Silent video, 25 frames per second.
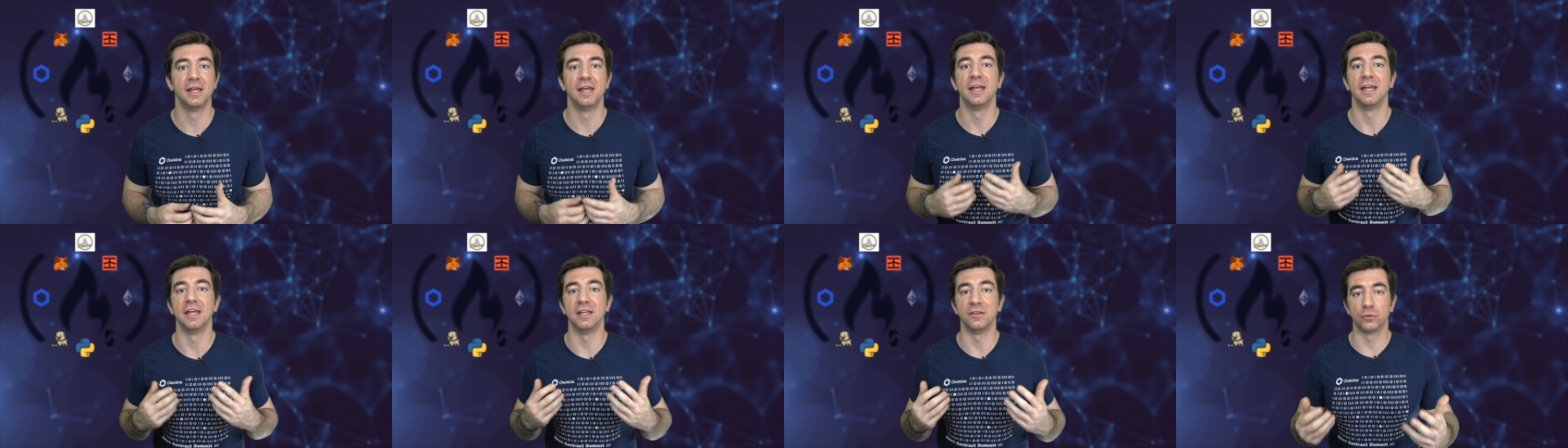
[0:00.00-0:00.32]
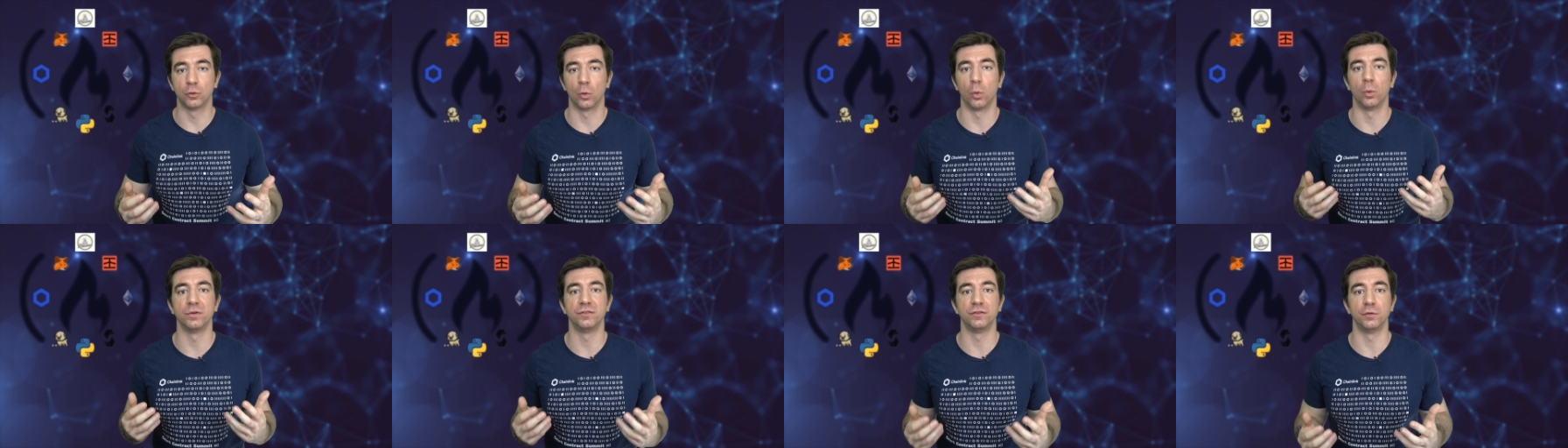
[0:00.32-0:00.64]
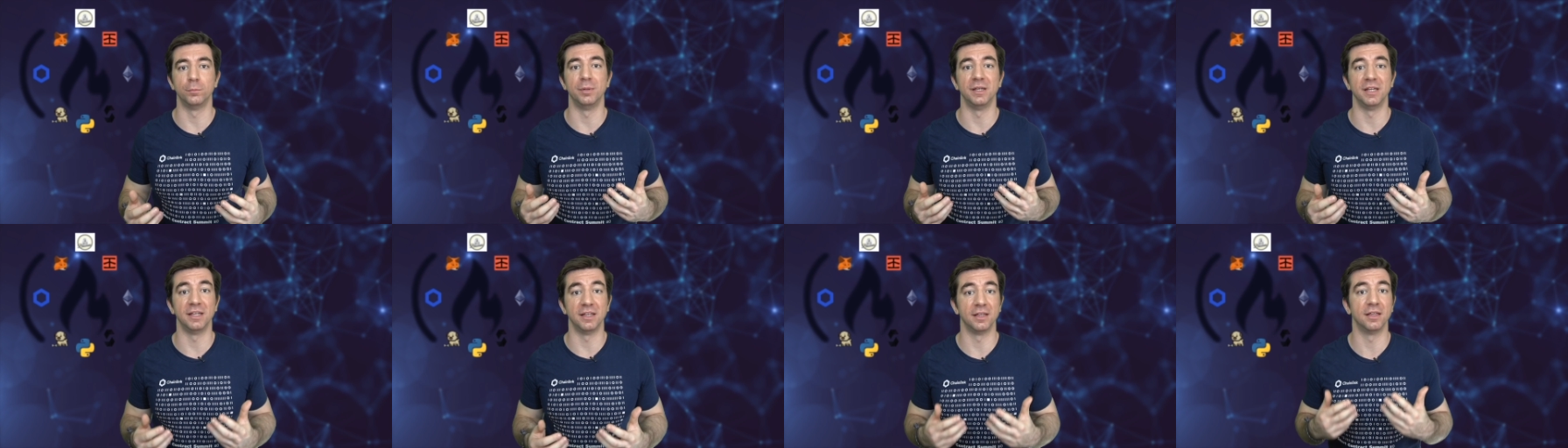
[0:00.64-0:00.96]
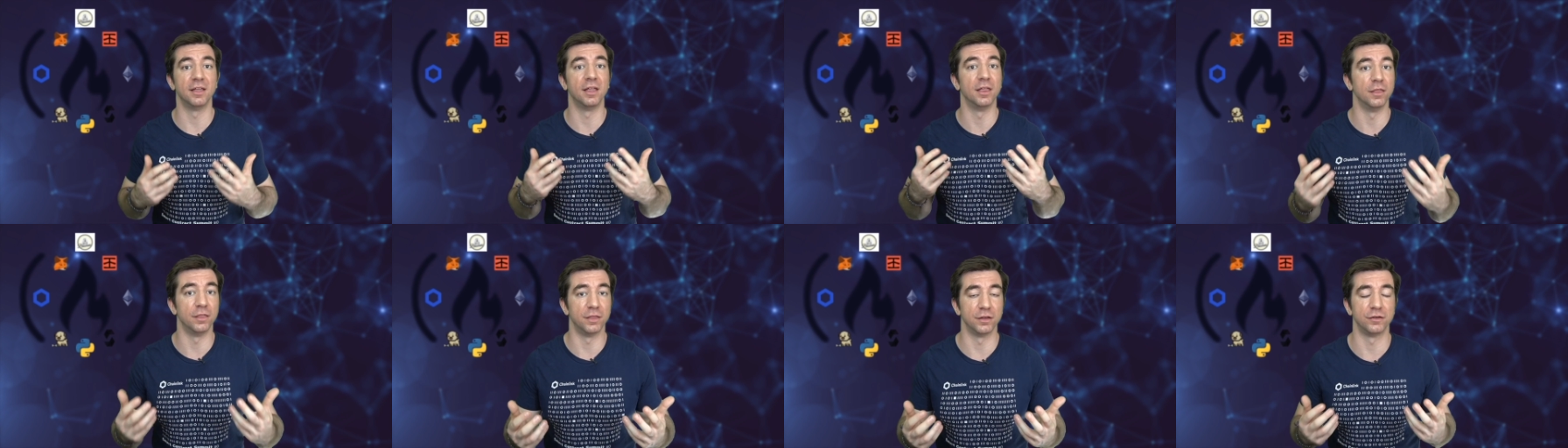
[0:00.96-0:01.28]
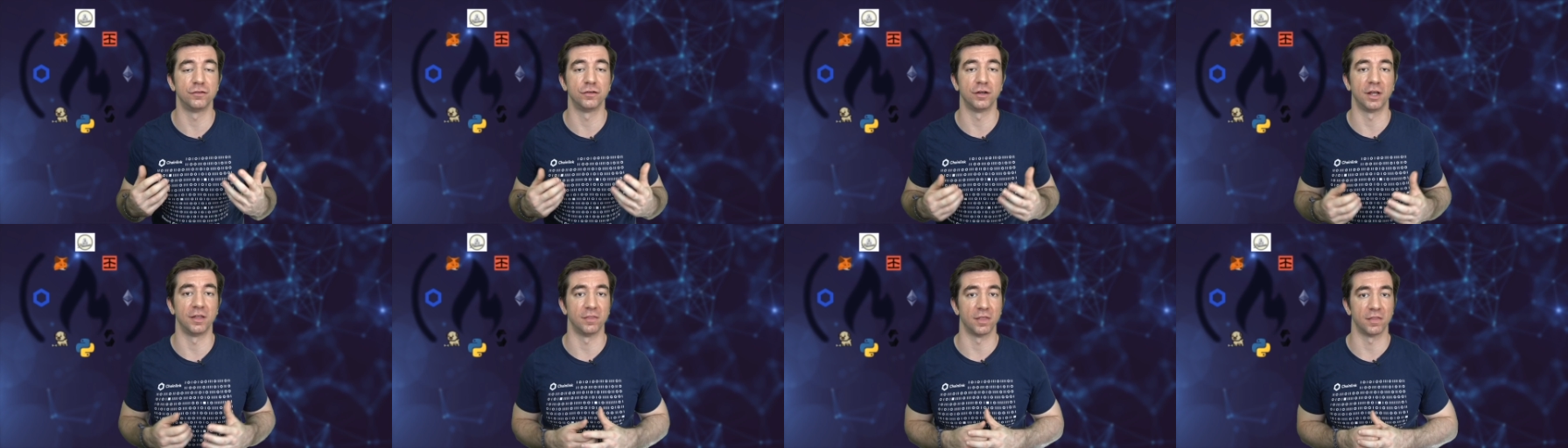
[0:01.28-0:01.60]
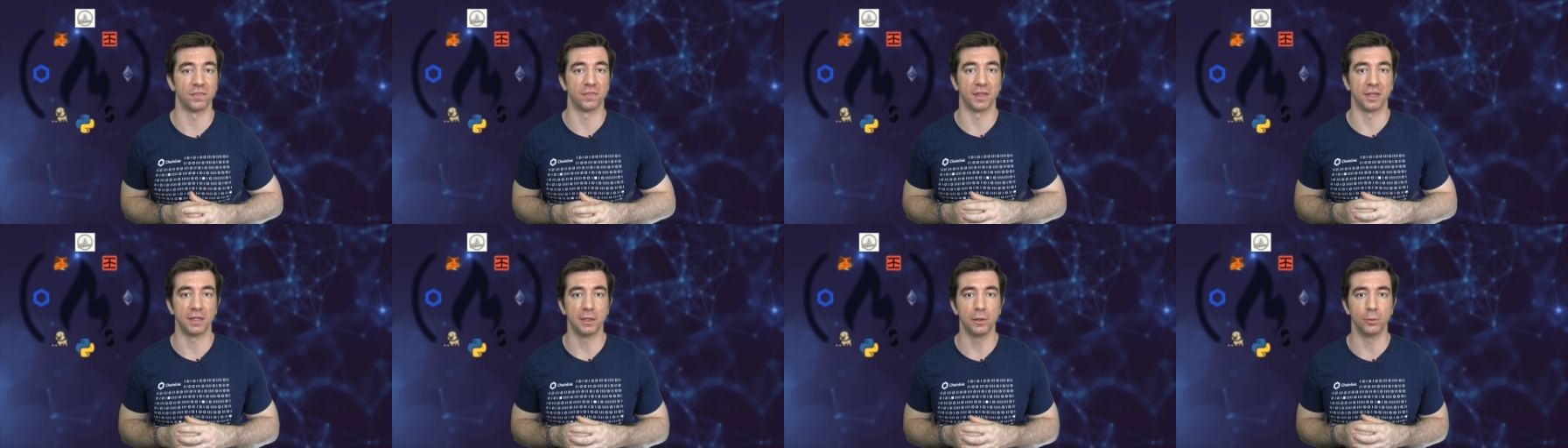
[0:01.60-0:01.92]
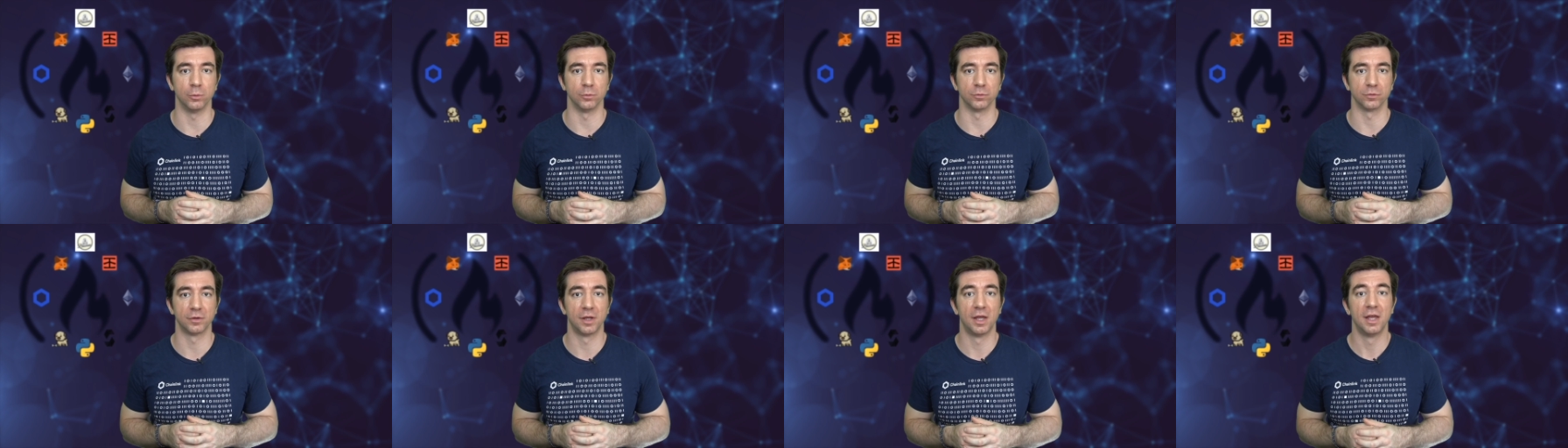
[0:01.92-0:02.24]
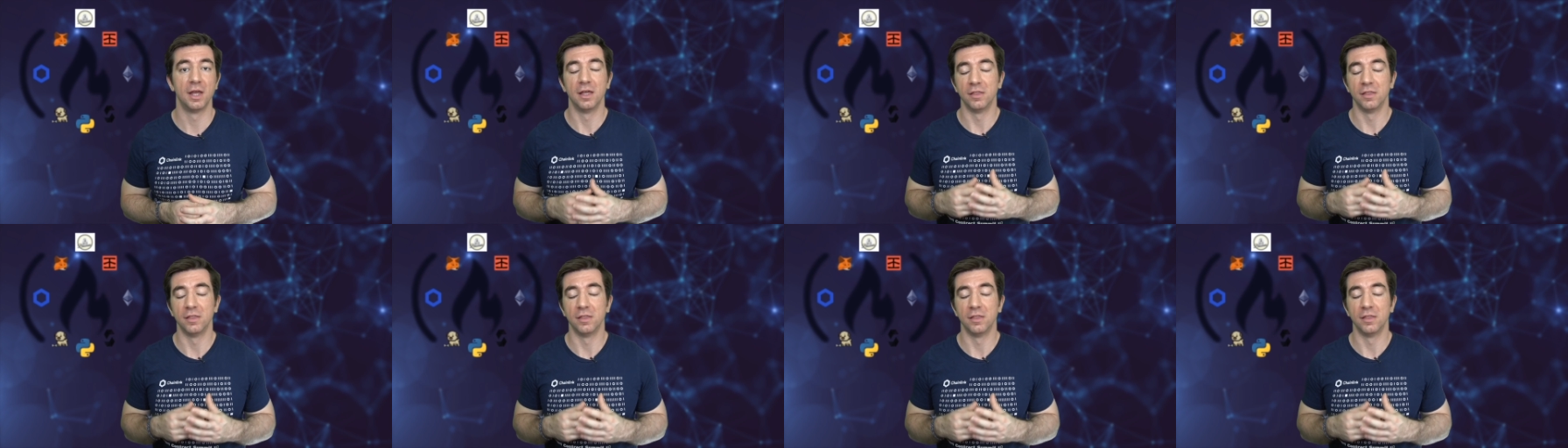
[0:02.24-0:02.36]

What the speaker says: is going to be the chain that they use.